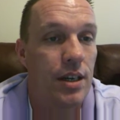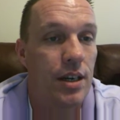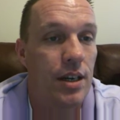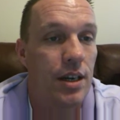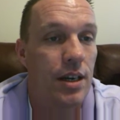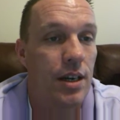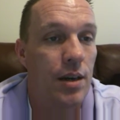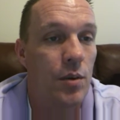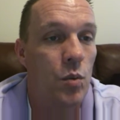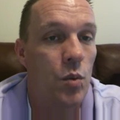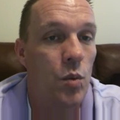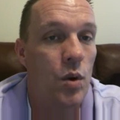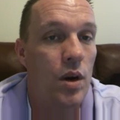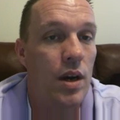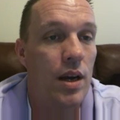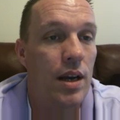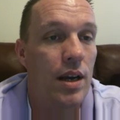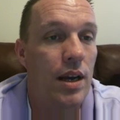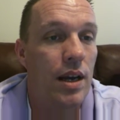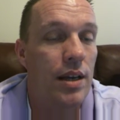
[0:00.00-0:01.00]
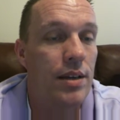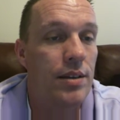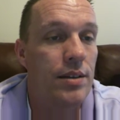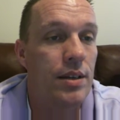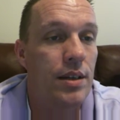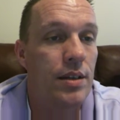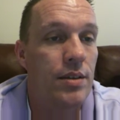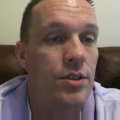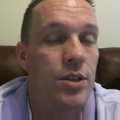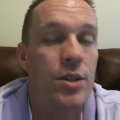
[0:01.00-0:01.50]
Uh, what
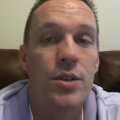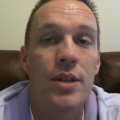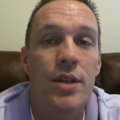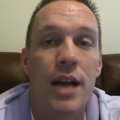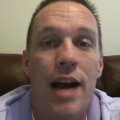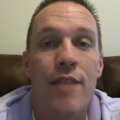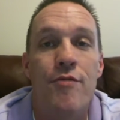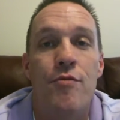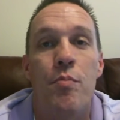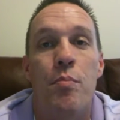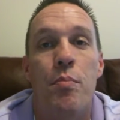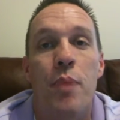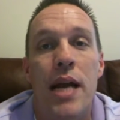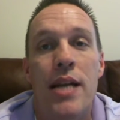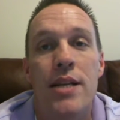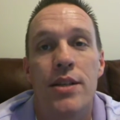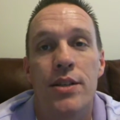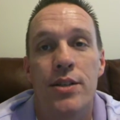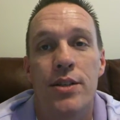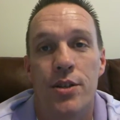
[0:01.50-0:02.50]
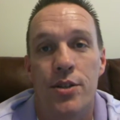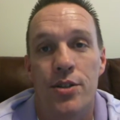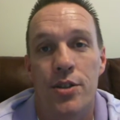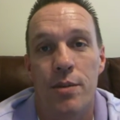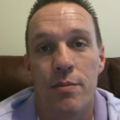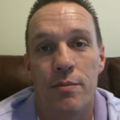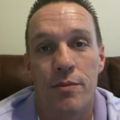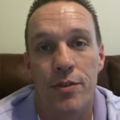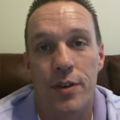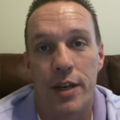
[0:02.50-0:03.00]
dude, I've been to
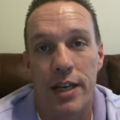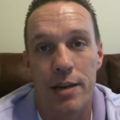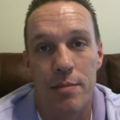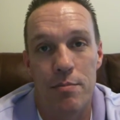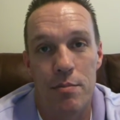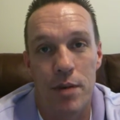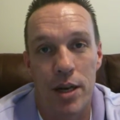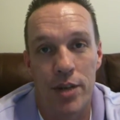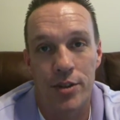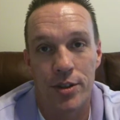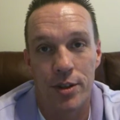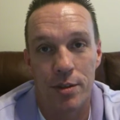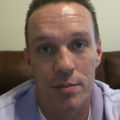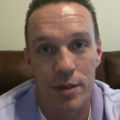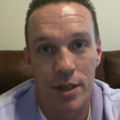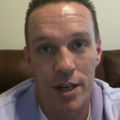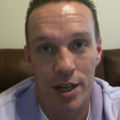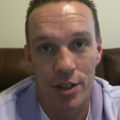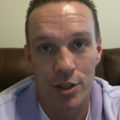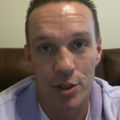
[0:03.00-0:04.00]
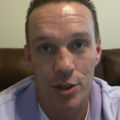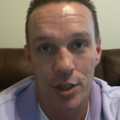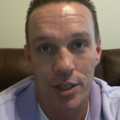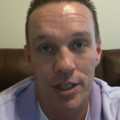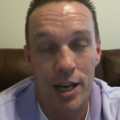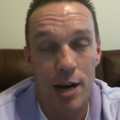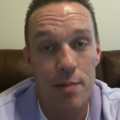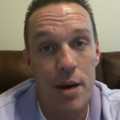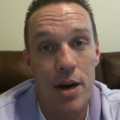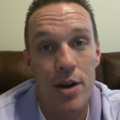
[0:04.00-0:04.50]
some freaking Muslim
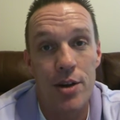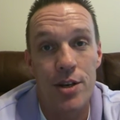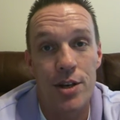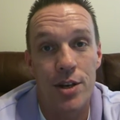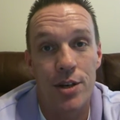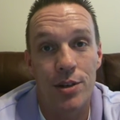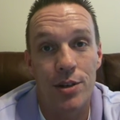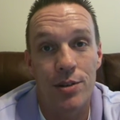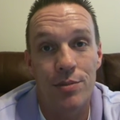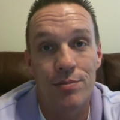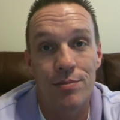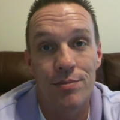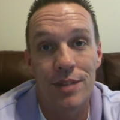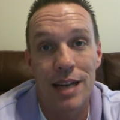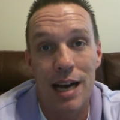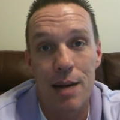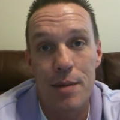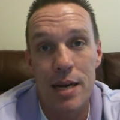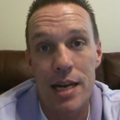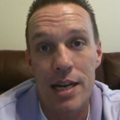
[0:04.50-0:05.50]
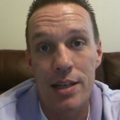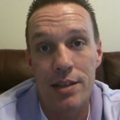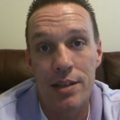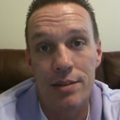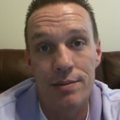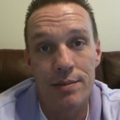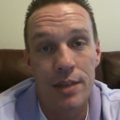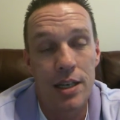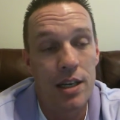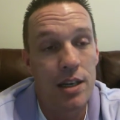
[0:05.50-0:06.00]
countries. How about you? I
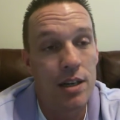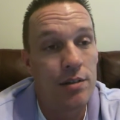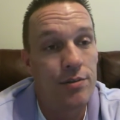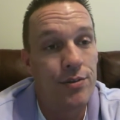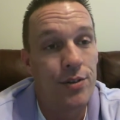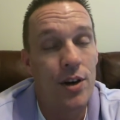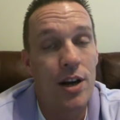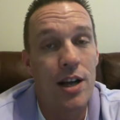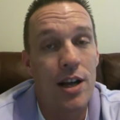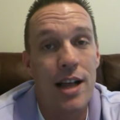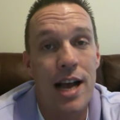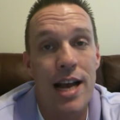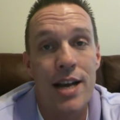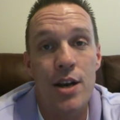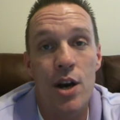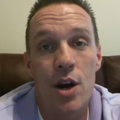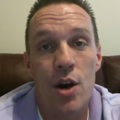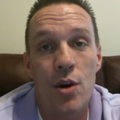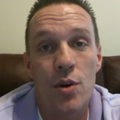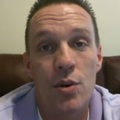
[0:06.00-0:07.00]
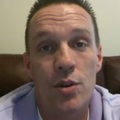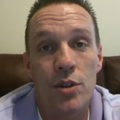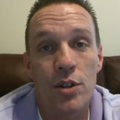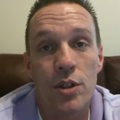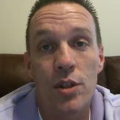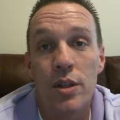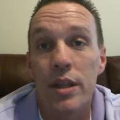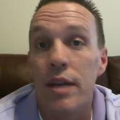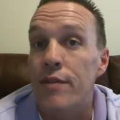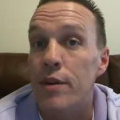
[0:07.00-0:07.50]
mean, for all I know,
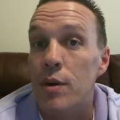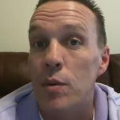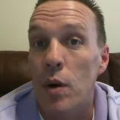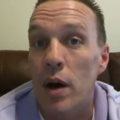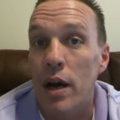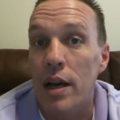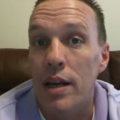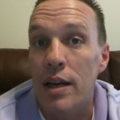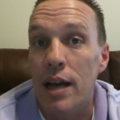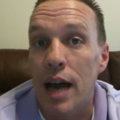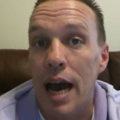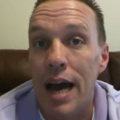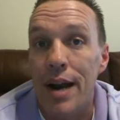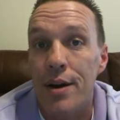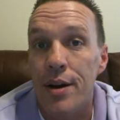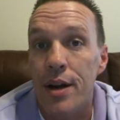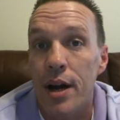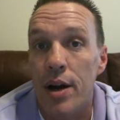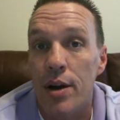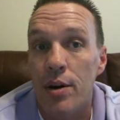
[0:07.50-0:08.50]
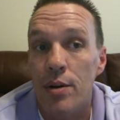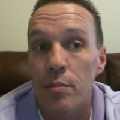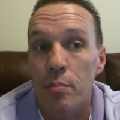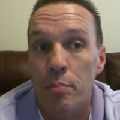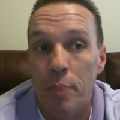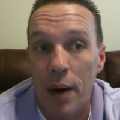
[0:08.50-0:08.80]
you live in one. I don't know.